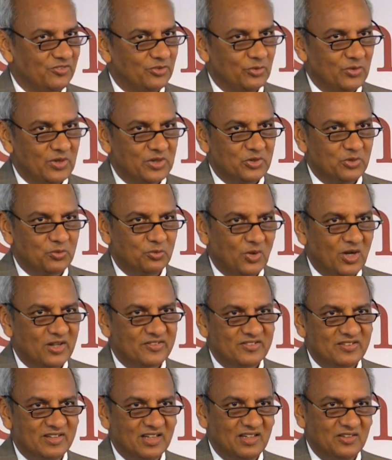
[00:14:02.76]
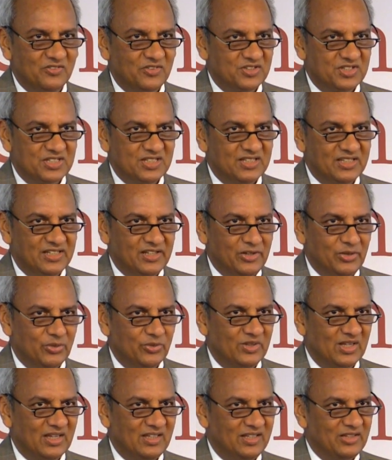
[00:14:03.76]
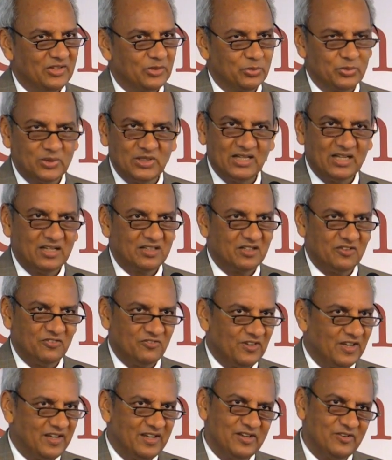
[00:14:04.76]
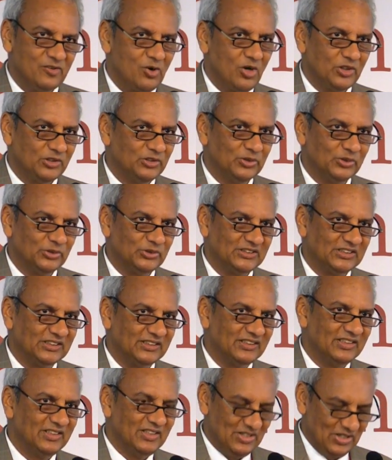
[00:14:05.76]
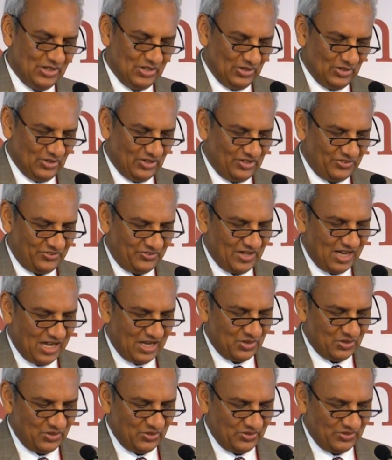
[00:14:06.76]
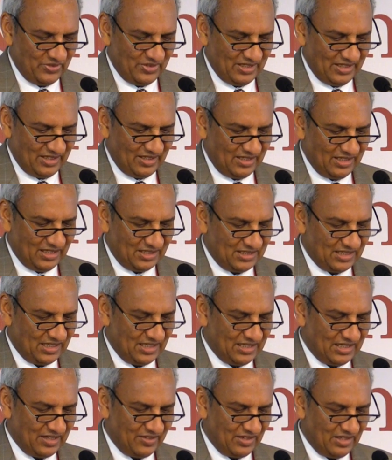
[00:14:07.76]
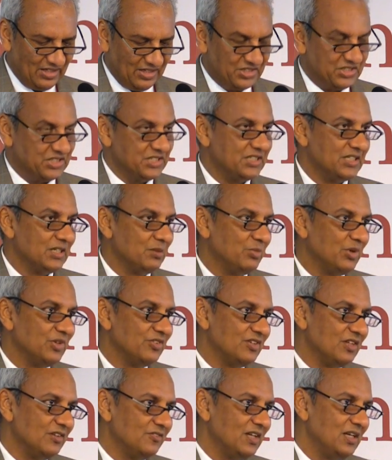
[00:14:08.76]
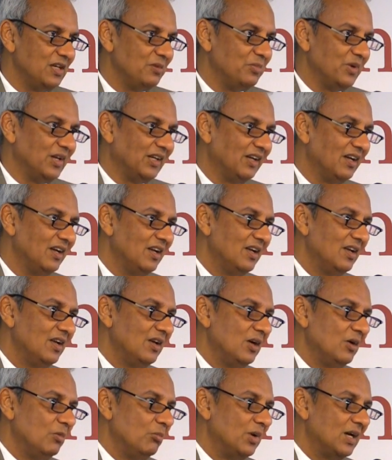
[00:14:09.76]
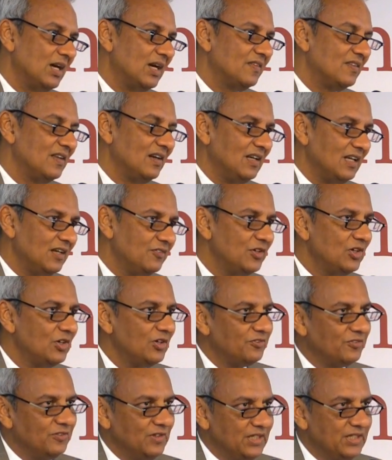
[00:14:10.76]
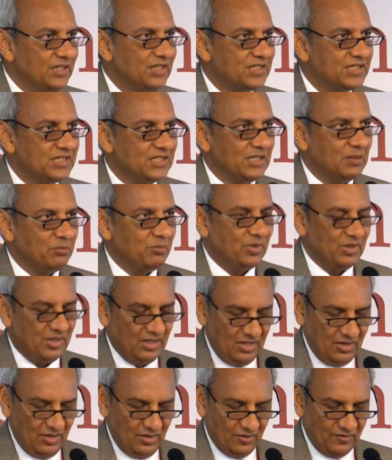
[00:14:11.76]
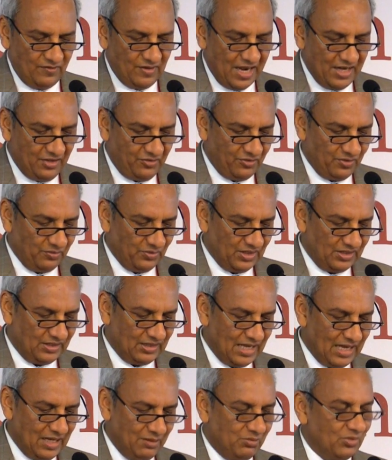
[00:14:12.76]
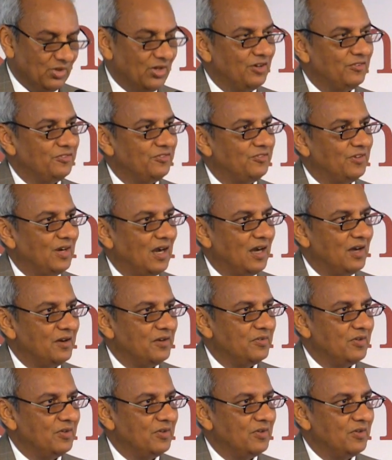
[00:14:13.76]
were to watch television in New Delhi, you will get a very wrong notion of how the India-China relationship is developing. But at the level of leadership, right from the time of our